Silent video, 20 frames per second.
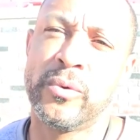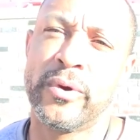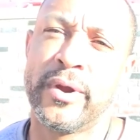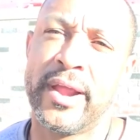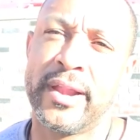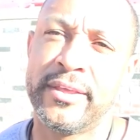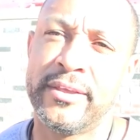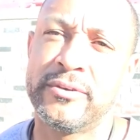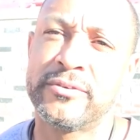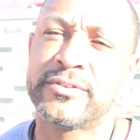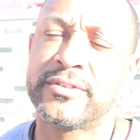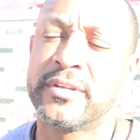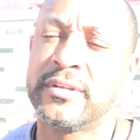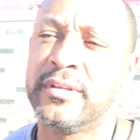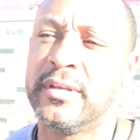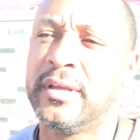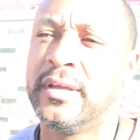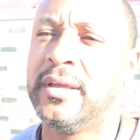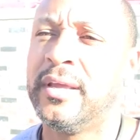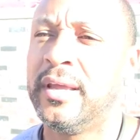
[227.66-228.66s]
we were at Houston.
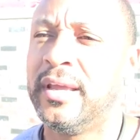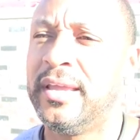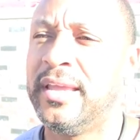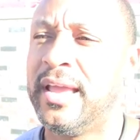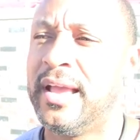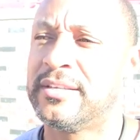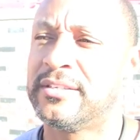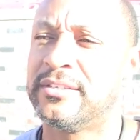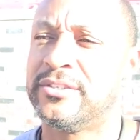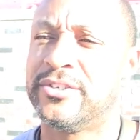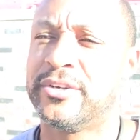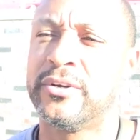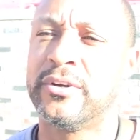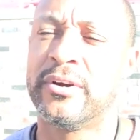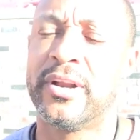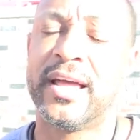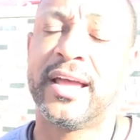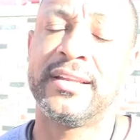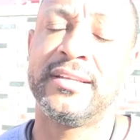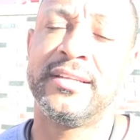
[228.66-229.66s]
He has a
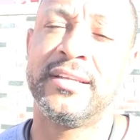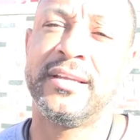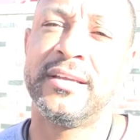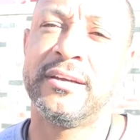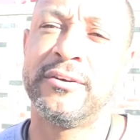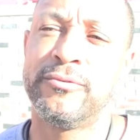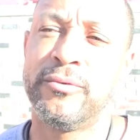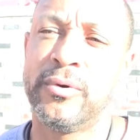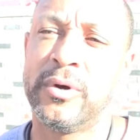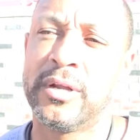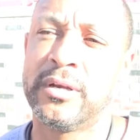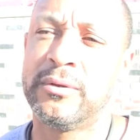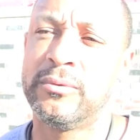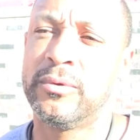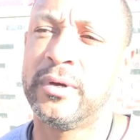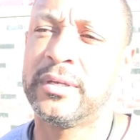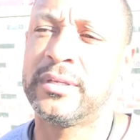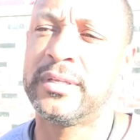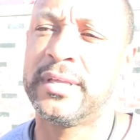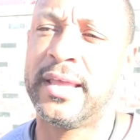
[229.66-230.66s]
general idea of
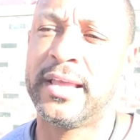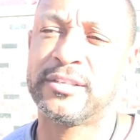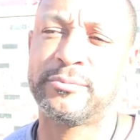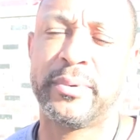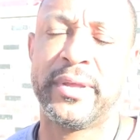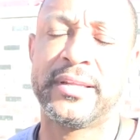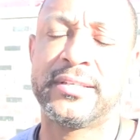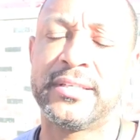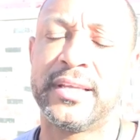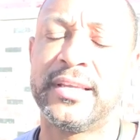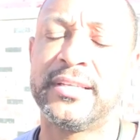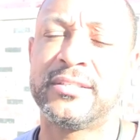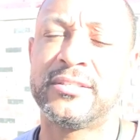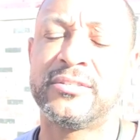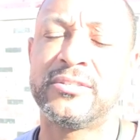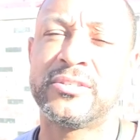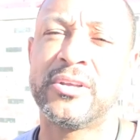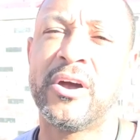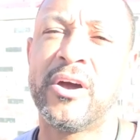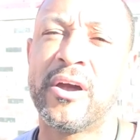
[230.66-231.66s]
what the
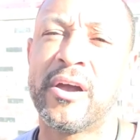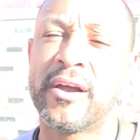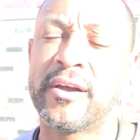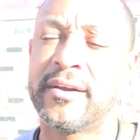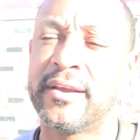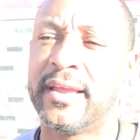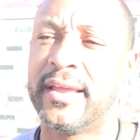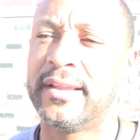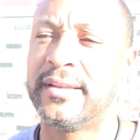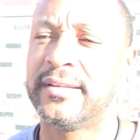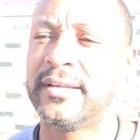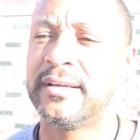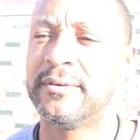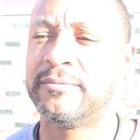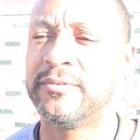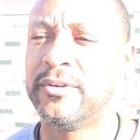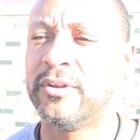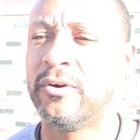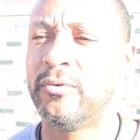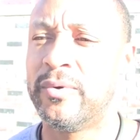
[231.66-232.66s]
expectations are.
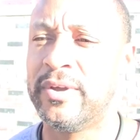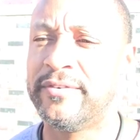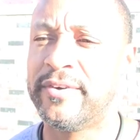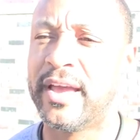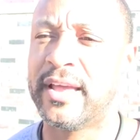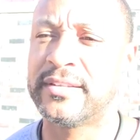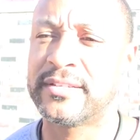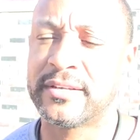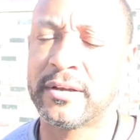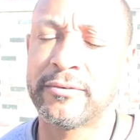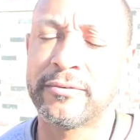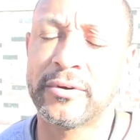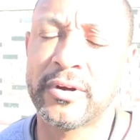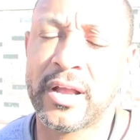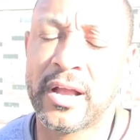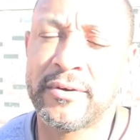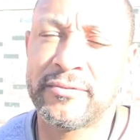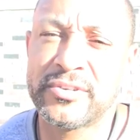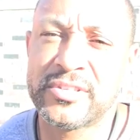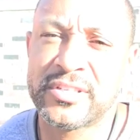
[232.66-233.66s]
And, you know, we've had several
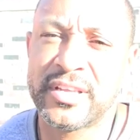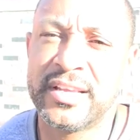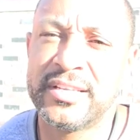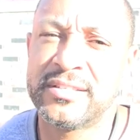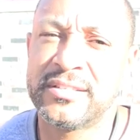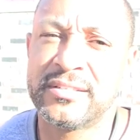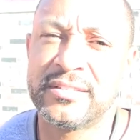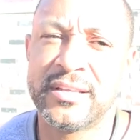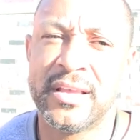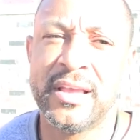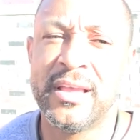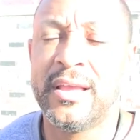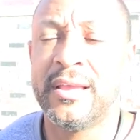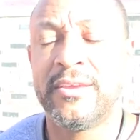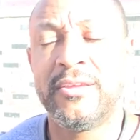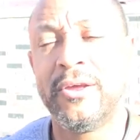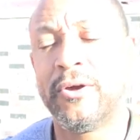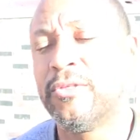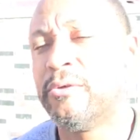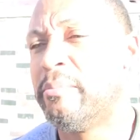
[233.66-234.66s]
conversations.
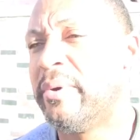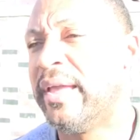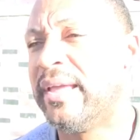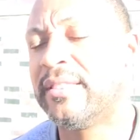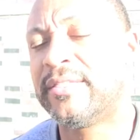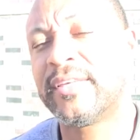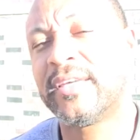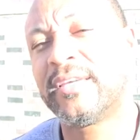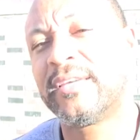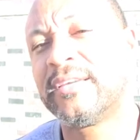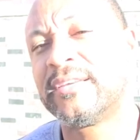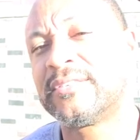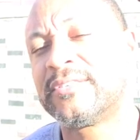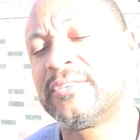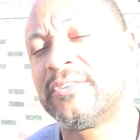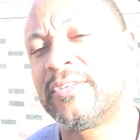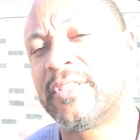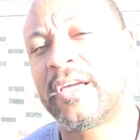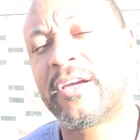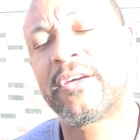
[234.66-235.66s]
You know, the main thing is,
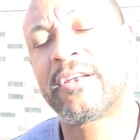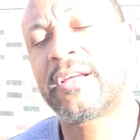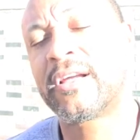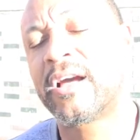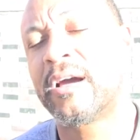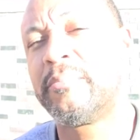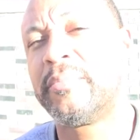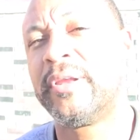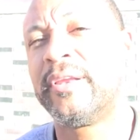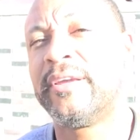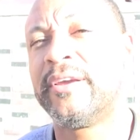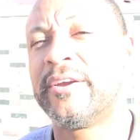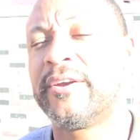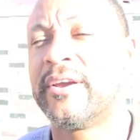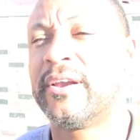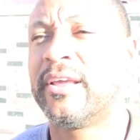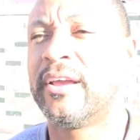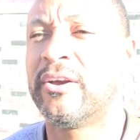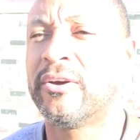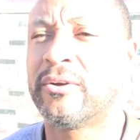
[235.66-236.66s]
you know, they're going to come in here
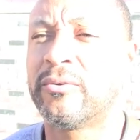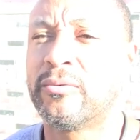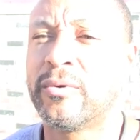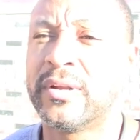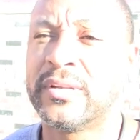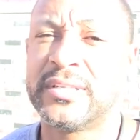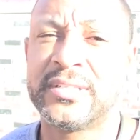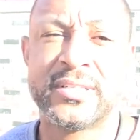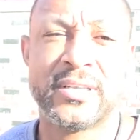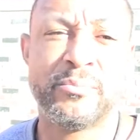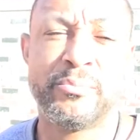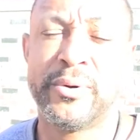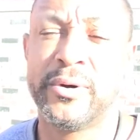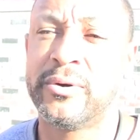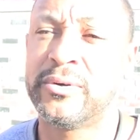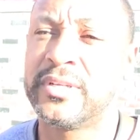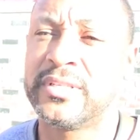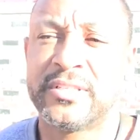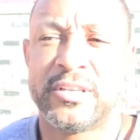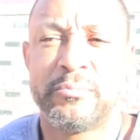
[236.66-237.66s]
and they're going to run the
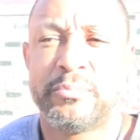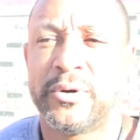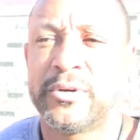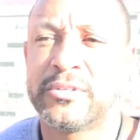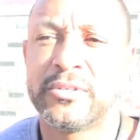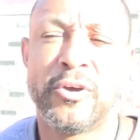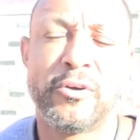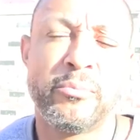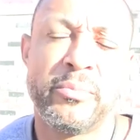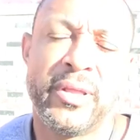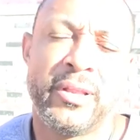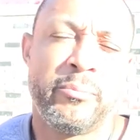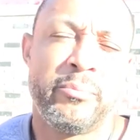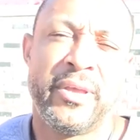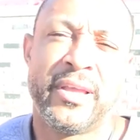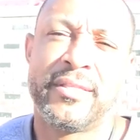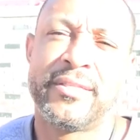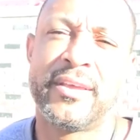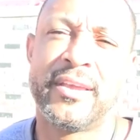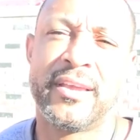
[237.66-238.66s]
tempo. The tempo is going to be the
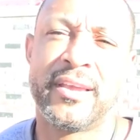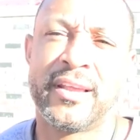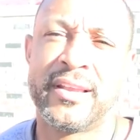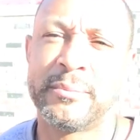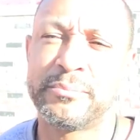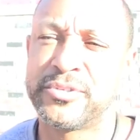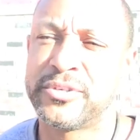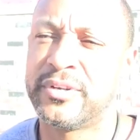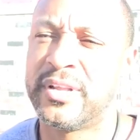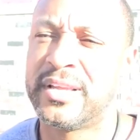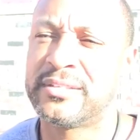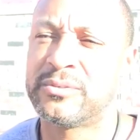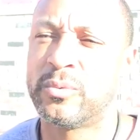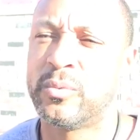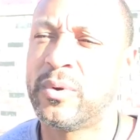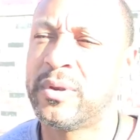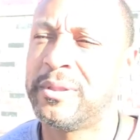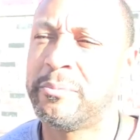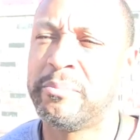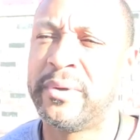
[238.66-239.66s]
big thing. And I'm sure that's
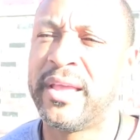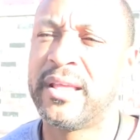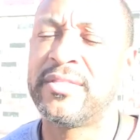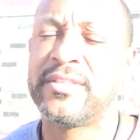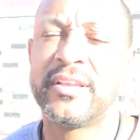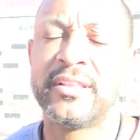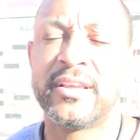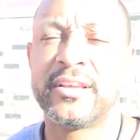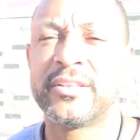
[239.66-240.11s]
the main thing